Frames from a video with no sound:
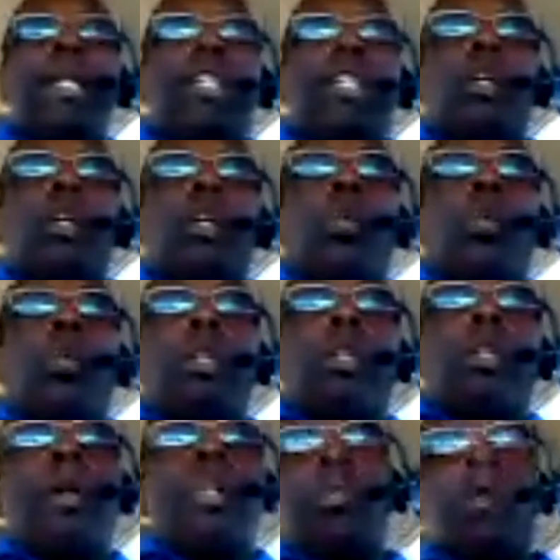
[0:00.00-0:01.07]
So it
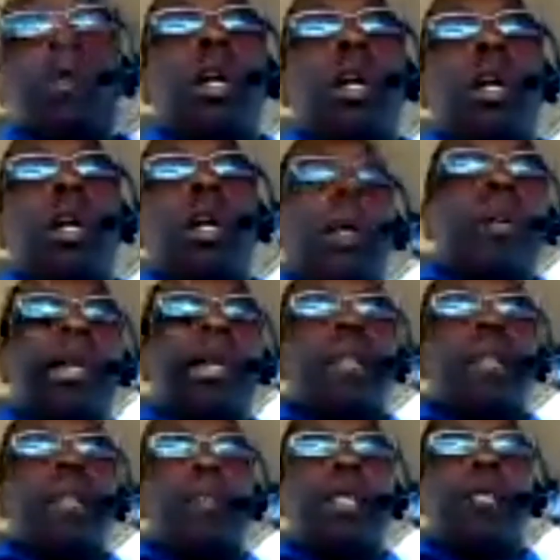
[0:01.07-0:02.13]
depends on what company
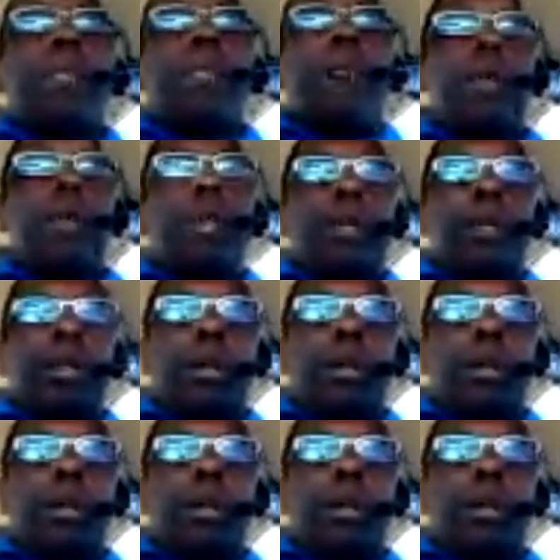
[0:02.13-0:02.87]
that's marketing